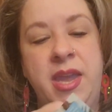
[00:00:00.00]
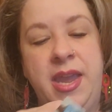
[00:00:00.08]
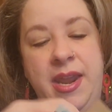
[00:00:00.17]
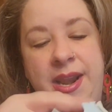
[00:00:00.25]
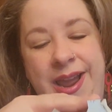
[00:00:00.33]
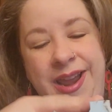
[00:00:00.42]

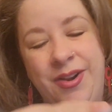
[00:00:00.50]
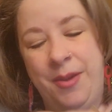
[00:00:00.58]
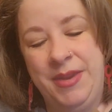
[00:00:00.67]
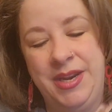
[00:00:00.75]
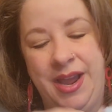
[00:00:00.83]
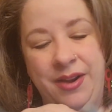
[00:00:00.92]
And I
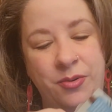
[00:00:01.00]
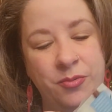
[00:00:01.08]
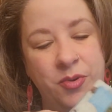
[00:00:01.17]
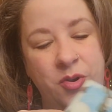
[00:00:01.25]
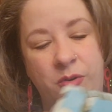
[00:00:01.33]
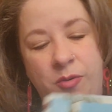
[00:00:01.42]

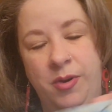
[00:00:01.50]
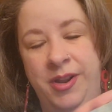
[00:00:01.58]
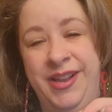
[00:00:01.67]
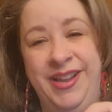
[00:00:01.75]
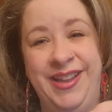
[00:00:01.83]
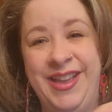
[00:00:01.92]
don't know,
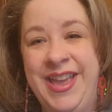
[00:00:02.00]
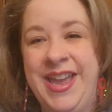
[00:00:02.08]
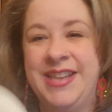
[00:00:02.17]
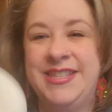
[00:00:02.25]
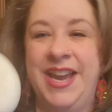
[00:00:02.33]
it's